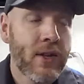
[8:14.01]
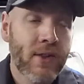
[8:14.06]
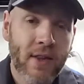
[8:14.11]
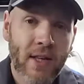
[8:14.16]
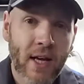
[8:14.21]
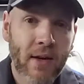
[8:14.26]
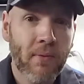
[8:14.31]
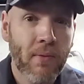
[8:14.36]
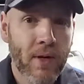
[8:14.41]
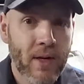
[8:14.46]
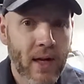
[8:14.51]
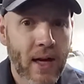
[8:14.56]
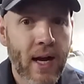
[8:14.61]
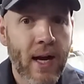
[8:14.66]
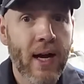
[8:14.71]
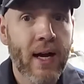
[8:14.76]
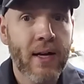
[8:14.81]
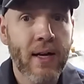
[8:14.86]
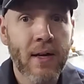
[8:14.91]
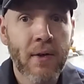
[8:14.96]
That would
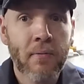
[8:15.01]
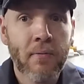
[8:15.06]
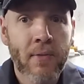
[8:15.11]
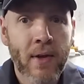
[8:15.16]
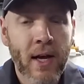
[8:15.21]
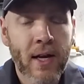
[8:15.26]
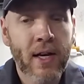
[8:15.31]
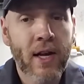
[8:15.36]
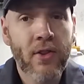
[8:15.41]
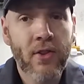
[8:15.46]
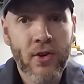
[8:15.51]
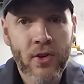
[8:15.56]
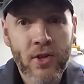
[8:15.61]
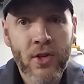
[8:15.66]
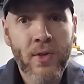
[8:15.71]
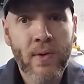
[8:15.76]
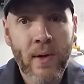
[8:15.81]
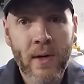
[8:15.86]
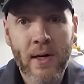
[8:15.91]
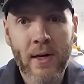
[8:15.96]
add another
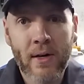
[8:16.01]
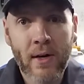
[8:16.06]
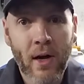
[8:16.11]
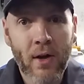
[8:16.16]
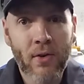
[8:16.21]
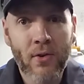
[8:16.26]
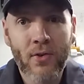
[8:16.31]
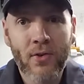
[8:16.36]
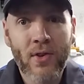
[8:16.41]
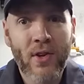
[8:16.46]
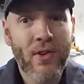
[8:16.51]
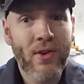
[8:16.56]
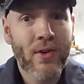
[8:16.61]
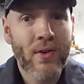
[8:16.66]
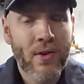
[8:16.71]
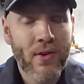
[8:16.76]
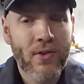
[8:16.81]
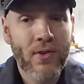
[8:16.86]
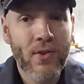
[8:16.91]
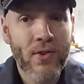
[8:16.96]
$200 to the
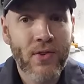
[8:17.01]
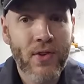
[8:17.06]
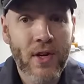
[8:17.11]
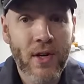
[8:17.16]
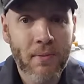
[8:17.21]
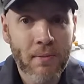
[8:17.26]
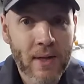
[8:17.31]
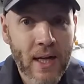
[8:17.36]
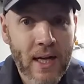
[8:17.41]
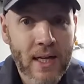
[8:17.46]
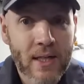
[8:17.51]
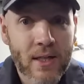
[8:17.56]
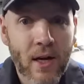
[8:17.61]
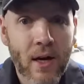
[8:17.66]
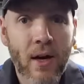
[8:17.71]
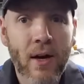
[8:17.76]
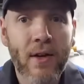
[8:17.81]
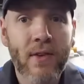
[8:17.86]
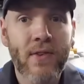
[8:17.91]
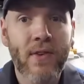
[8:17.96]
Crystal Serum Light
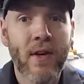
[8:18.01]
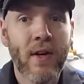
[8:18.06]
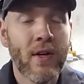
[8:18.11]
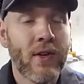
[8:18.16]
cost.